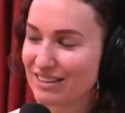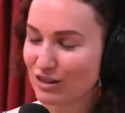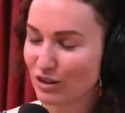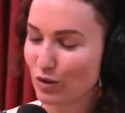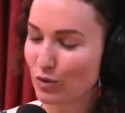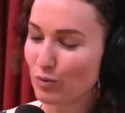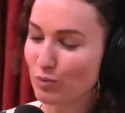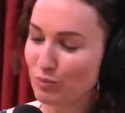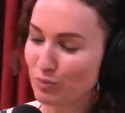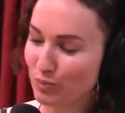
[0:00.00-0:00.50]

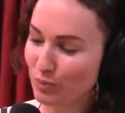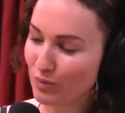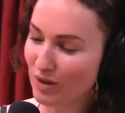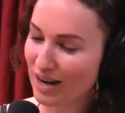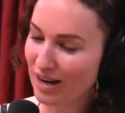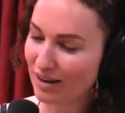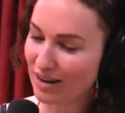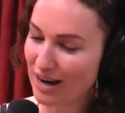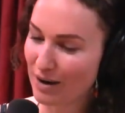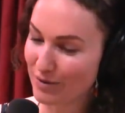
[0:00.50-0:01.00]
so
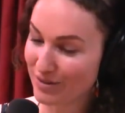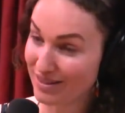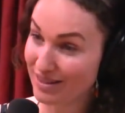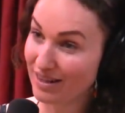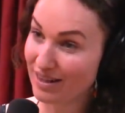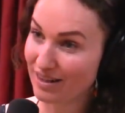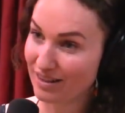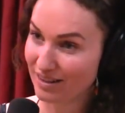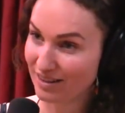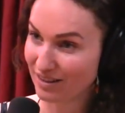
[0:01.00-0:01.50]
I was
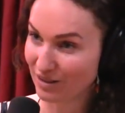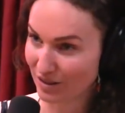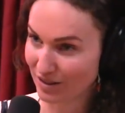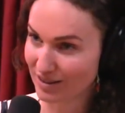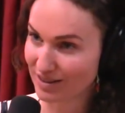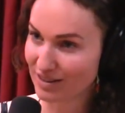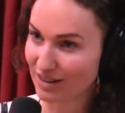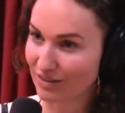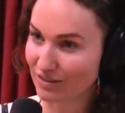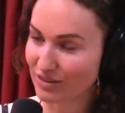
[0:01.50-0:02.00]
there during
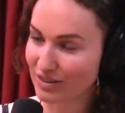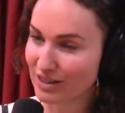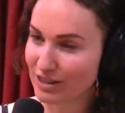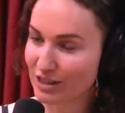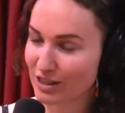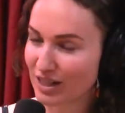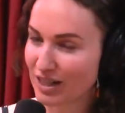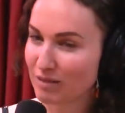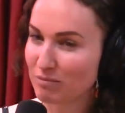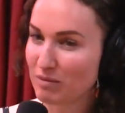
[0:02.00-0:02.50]
this
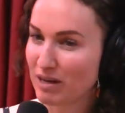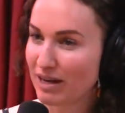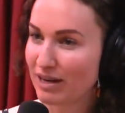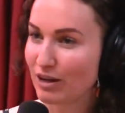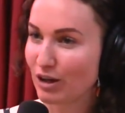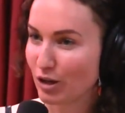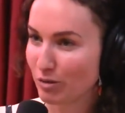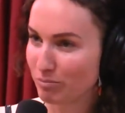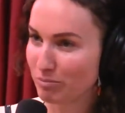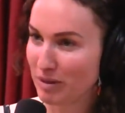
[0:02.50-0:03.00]
conversation, and I
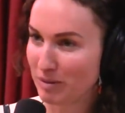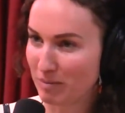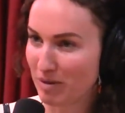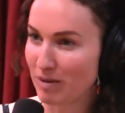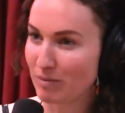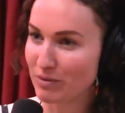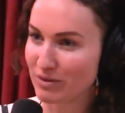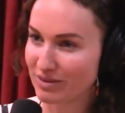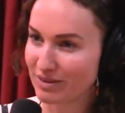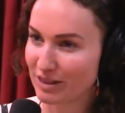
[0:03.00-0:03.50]
heard my
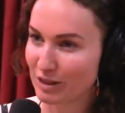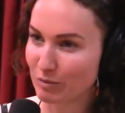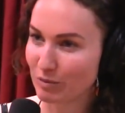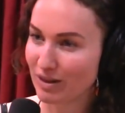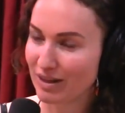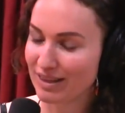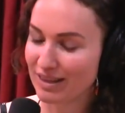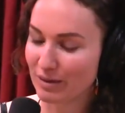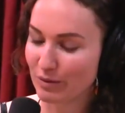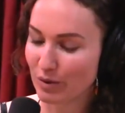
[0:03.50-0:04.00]
mom was
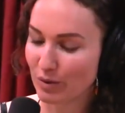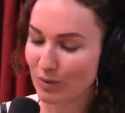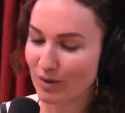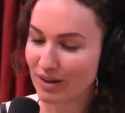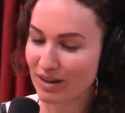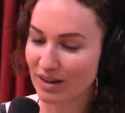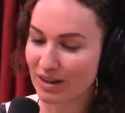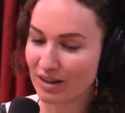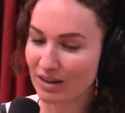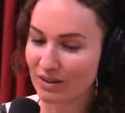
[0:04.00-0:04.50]
explaining that we weren't
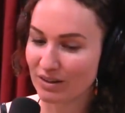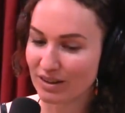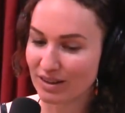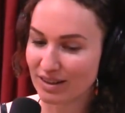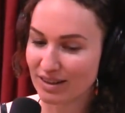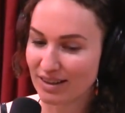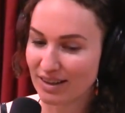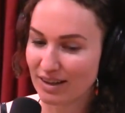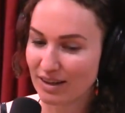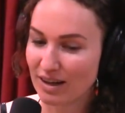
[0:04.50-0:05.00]
gonna go.
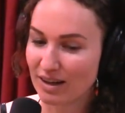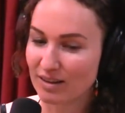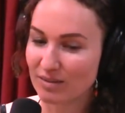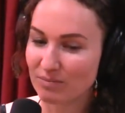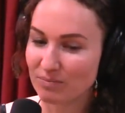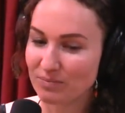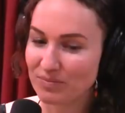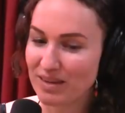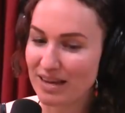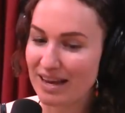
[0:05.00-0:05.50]

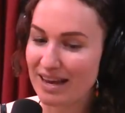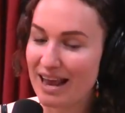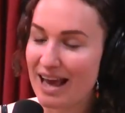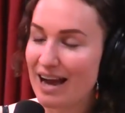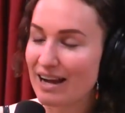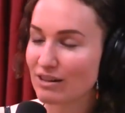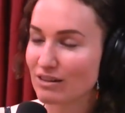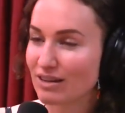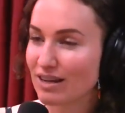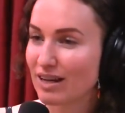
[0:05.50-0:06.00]
Um, it
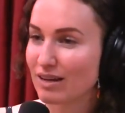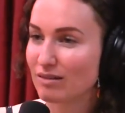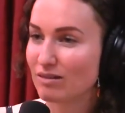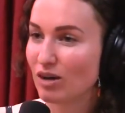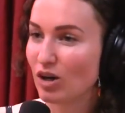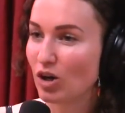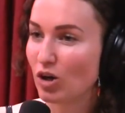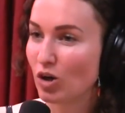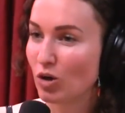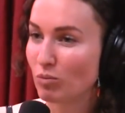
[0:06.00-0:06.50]
actually had
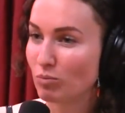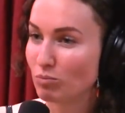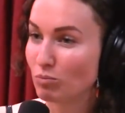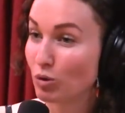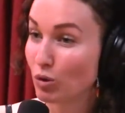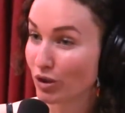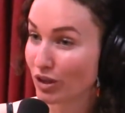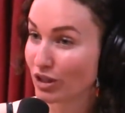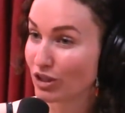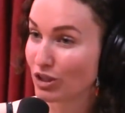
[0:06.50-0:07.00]

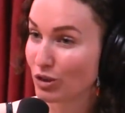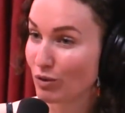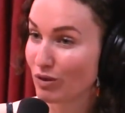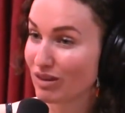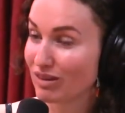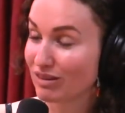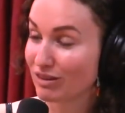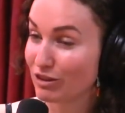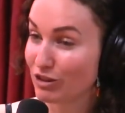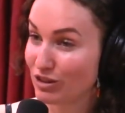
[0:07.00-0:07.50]
more to do
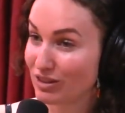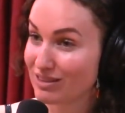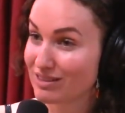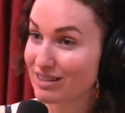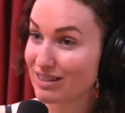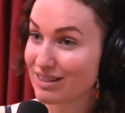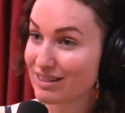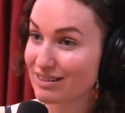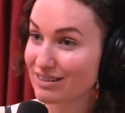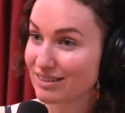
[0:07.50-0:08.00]
with
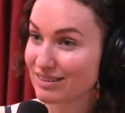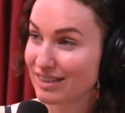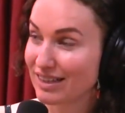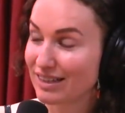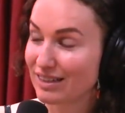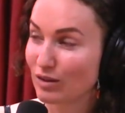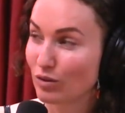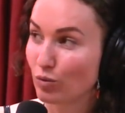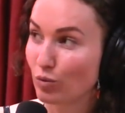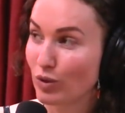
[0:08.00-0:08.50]
logistics.
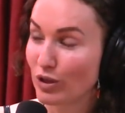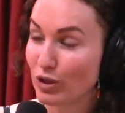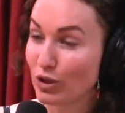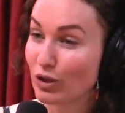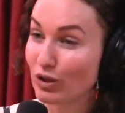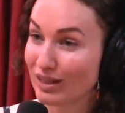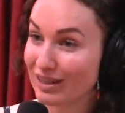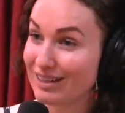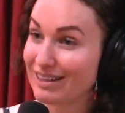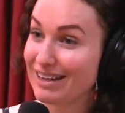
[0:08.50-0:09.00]
Like we
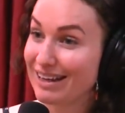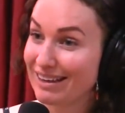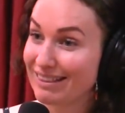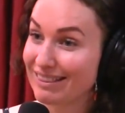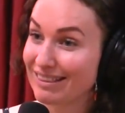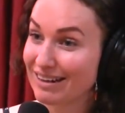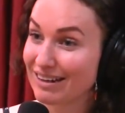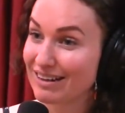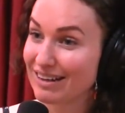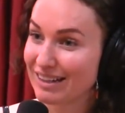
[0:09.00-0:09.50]
couldn't get
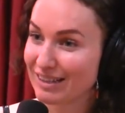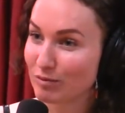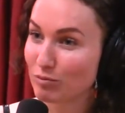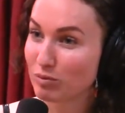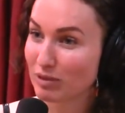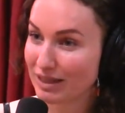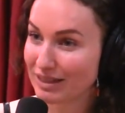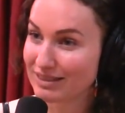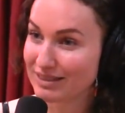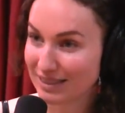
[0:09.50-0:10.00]
there, like
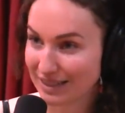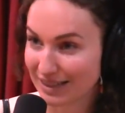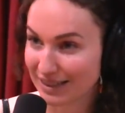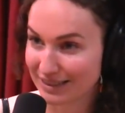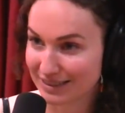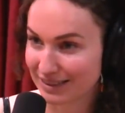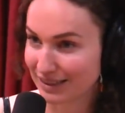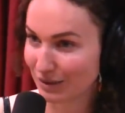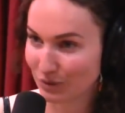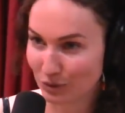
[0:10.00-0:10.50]
plane
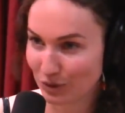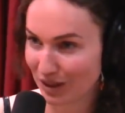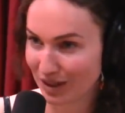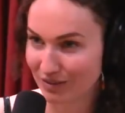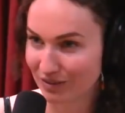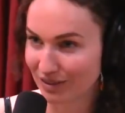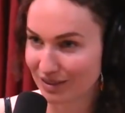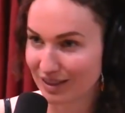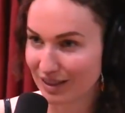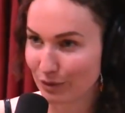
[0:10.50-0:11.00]
tickets and
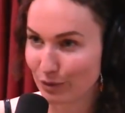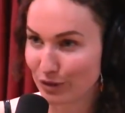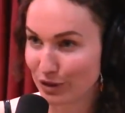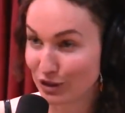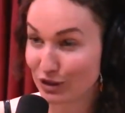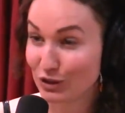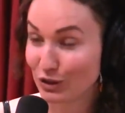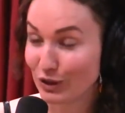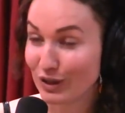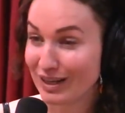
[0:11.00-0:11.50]
whatever. Like we
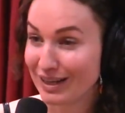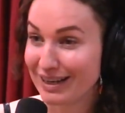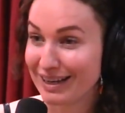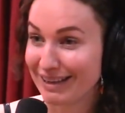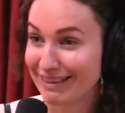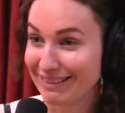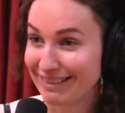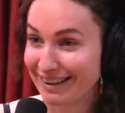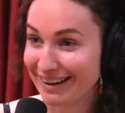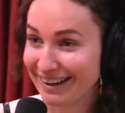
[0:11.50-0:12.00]
just couldn't
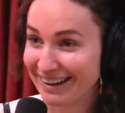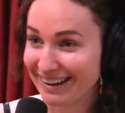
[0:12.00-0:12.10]
get there.